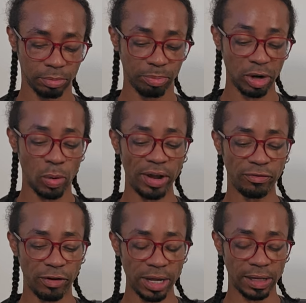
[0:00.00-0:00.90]
But quite
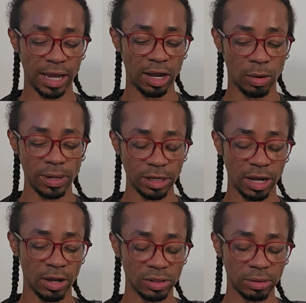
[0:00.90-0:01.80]
frankly, I, always,
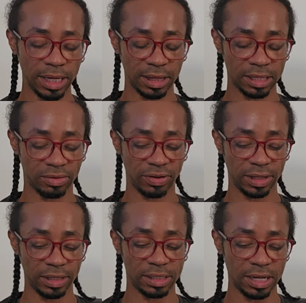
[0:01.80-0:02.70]
I also get this
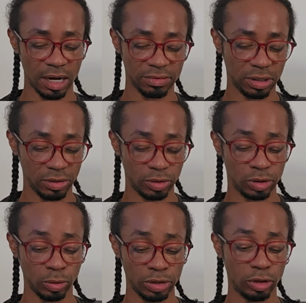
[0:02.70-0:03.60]
feeling this Knight of
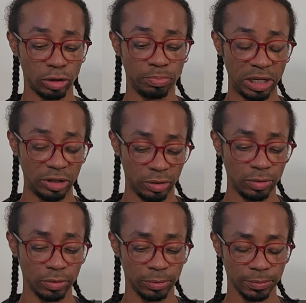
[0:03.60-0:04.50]
Swords could be
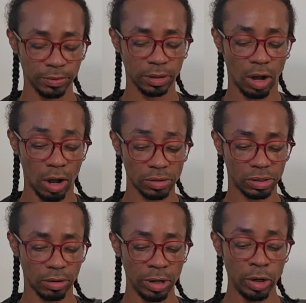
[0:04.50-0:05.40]
you.
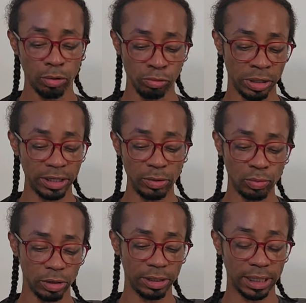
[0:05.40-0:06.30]
Also, really
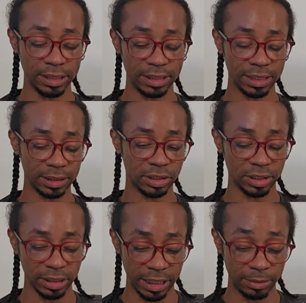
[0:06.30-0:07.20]
working
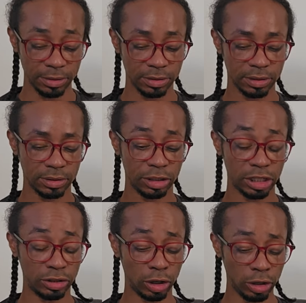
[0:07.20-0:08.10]
diligently,
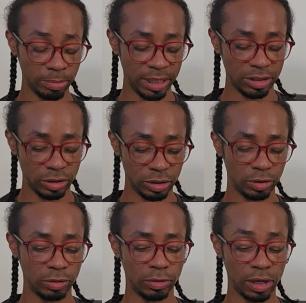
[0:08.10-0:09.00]
determined
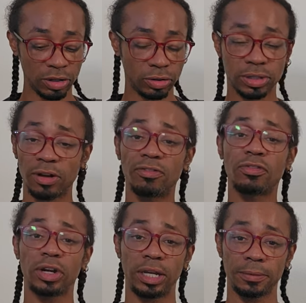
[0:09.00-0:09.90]
to cut yourself
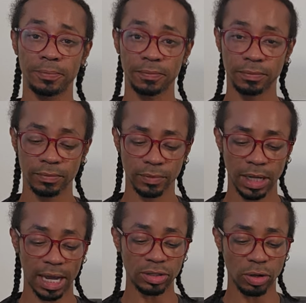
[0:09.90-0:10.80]
free
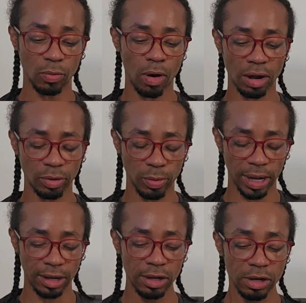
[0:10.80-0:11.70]
and to walk
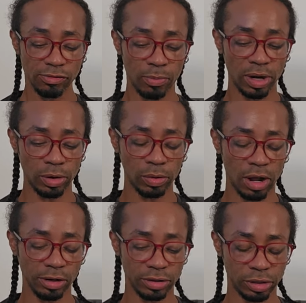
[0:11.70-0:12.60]
away from what no
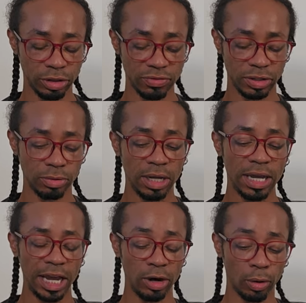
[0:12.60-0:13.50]
longer serves you
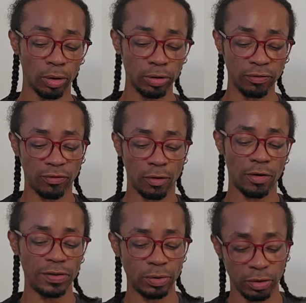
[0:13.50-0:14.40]
in order
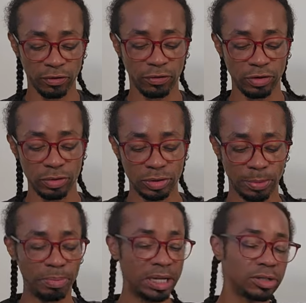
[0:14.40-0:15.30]
for in order for you to
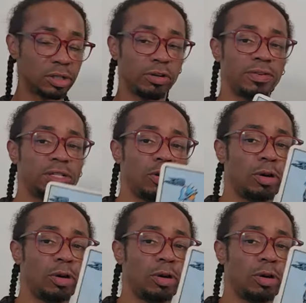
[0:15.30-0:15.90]
be in service